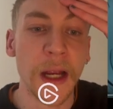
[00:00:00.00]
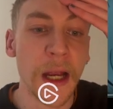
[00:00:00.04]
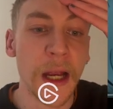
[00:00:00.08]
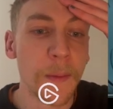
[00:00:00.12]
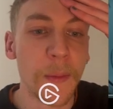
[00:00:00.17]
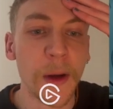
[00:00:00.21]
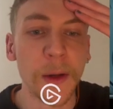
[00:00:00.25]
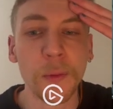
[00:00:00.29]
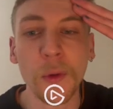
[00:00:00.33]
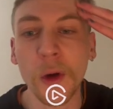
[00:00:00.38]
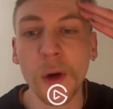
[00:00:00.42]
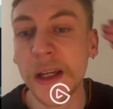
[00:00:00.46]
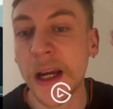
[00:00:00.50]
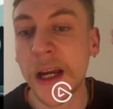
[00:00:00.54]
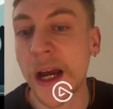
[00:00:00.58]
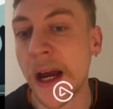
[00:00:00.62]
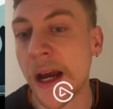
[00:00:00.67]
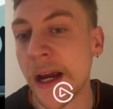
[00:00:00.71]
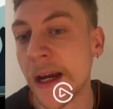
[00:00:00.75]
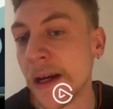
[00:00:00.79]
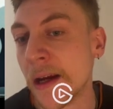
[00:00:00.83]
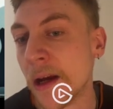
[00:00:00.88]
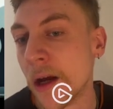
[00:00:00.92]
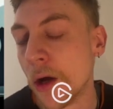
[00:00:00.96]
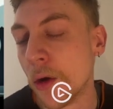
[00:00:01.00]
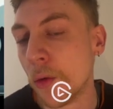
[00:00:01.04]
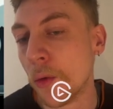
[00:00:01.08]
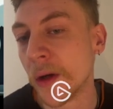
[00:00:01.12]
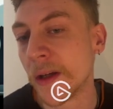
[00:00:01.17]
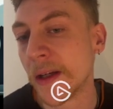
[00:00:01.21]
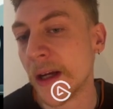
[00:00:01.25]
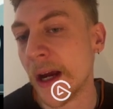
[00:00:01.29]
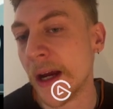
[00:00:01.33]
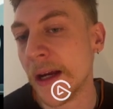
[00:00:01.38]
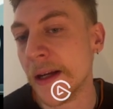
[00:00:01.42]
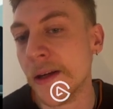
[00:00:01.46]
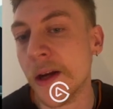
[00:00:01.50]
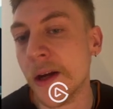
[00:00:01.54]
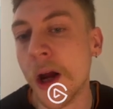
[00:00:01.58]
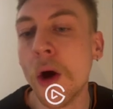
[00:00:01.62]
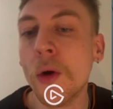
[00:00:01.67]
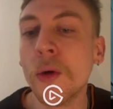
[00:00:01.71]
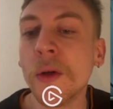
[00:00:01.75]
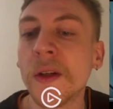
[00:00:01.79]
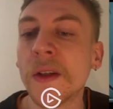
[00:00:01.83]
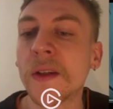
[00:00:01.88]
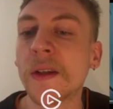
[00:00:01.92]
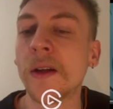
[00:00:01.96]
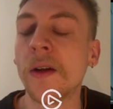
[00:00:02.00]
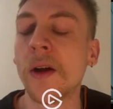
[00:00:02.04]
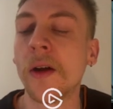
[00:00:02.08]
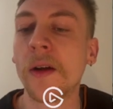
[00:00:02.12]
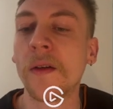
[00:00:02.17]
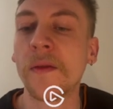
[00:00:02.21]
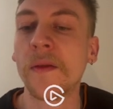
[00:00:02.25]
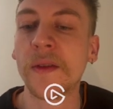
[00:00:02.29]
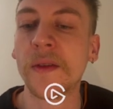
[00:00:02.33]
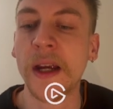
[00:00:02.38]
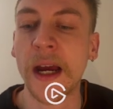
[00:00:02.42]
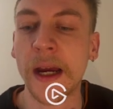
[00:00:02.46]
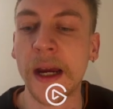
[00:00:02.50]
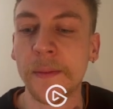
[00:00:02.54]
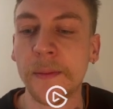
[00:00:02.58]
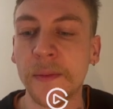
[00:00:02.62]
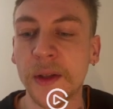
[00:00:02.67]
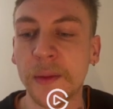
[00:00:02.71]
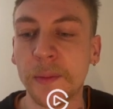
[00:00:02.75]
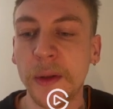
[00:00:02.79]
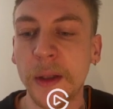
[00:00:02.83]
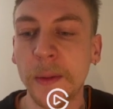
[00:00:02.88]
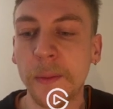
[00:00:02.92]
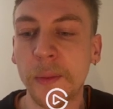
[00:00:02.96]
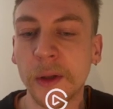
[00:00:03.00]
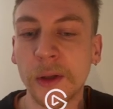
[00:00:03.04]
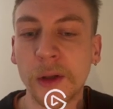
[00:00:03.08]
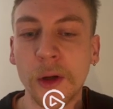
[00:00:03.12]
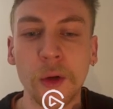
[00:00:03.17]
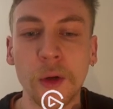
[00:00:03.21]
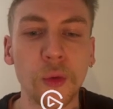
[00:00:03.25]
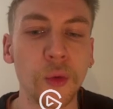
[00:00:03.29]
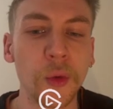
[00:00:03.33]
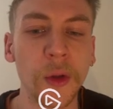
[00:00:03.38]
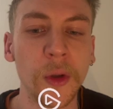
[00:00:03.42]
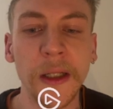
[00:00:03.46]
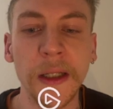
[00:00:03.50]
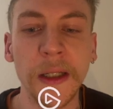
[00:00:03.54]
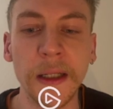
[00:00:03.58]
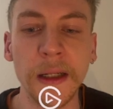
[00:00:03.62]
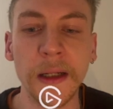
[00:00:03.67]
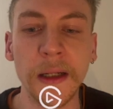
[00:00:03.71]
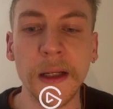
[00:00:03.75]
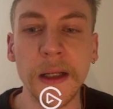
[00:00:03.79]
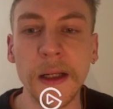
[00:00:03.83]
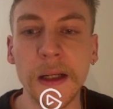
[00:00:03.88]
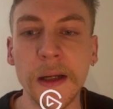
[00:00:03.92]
But what I notice a lot of times, people don't really